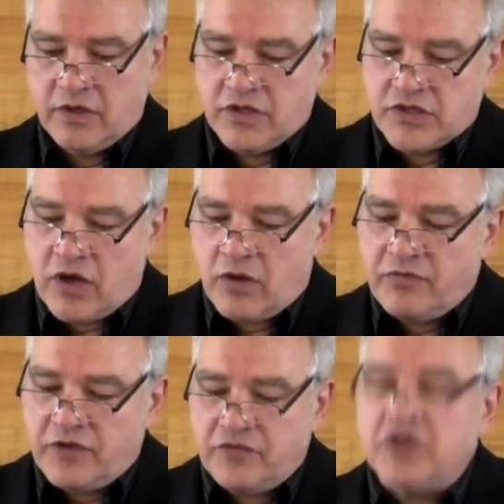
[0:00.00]
Psalm
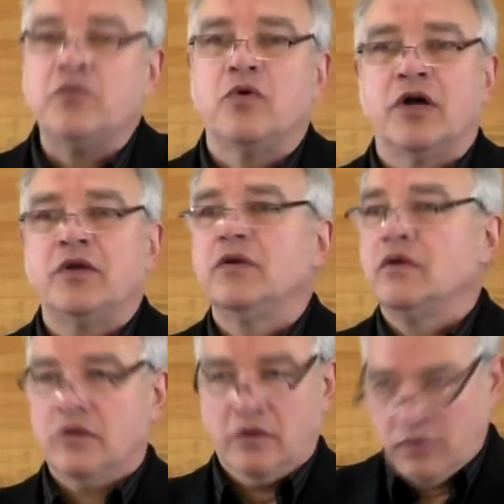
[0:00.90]
51,
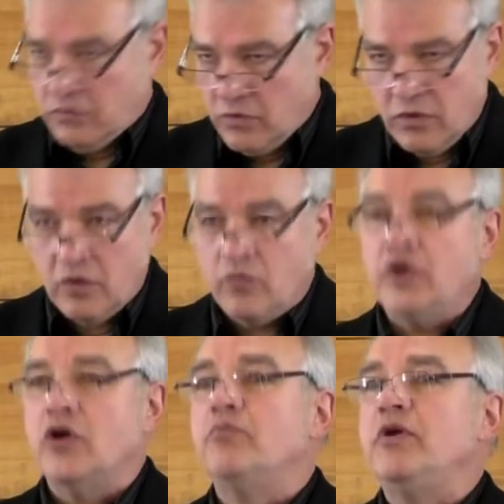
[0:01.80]
we
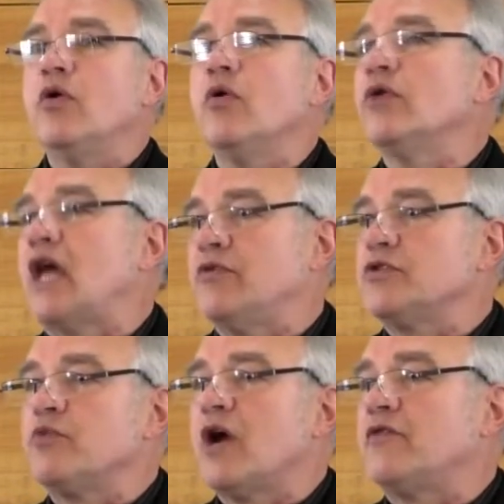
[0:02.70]
know, Behold, I was
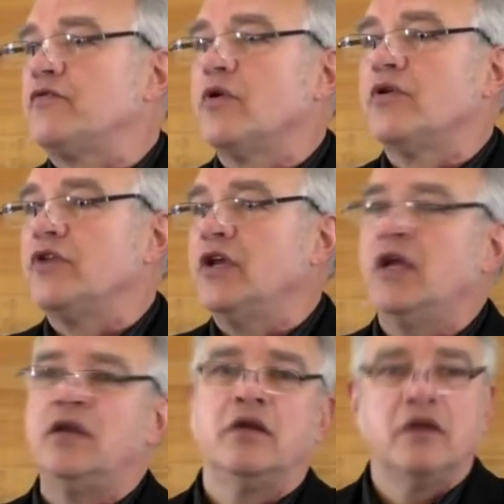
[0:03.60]
brought forth
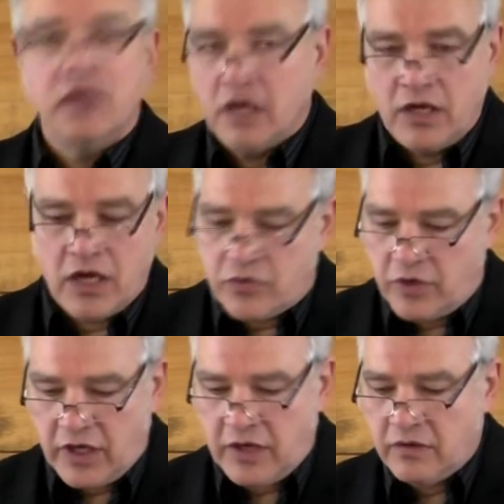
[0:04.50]
in
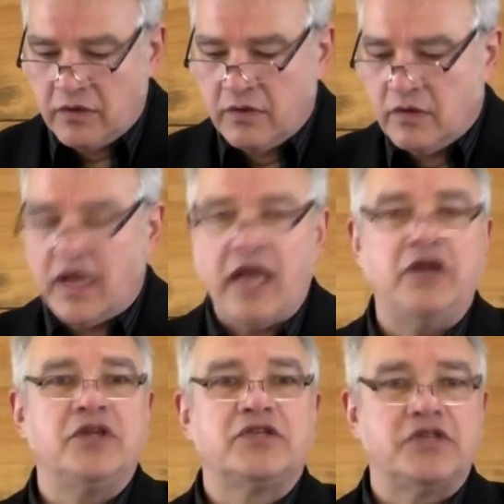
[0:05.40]
iniquity, and
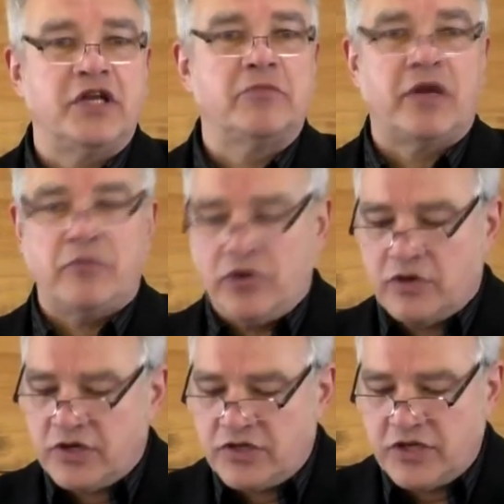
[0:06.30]
in sin my mother
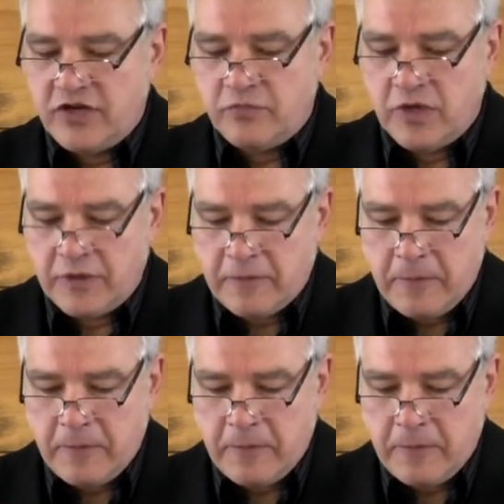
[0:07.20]
conceived me.